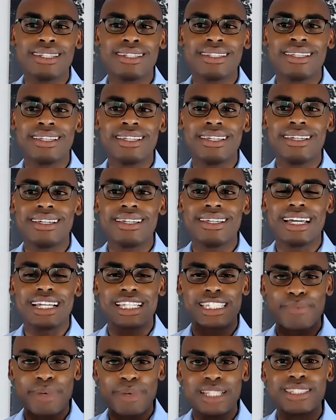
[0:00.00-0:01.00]
we don't
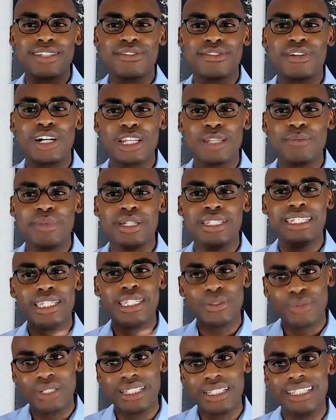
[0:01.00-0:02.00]
apply that
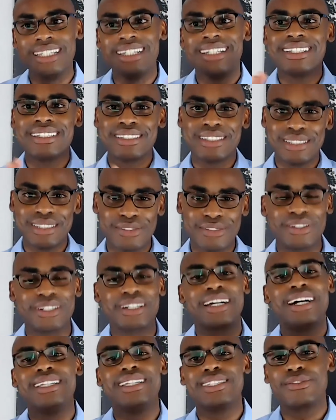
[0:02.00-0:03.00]
expensive argument
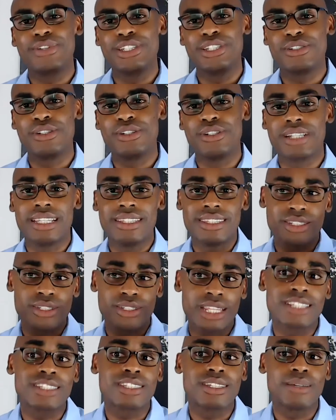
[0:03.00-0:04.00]
equally to different kinds of
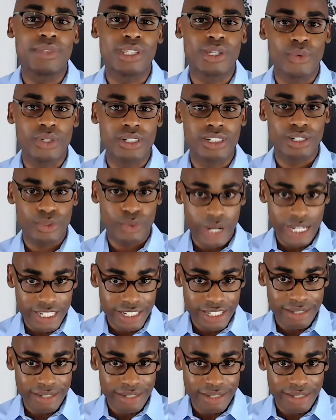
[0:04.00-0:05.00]
research. And so that's
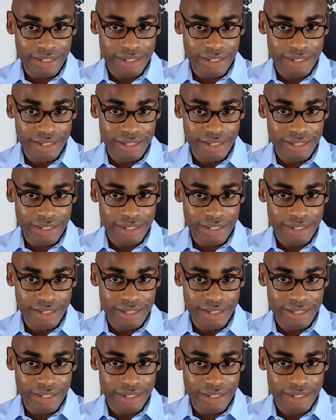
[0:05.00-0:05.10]
something we should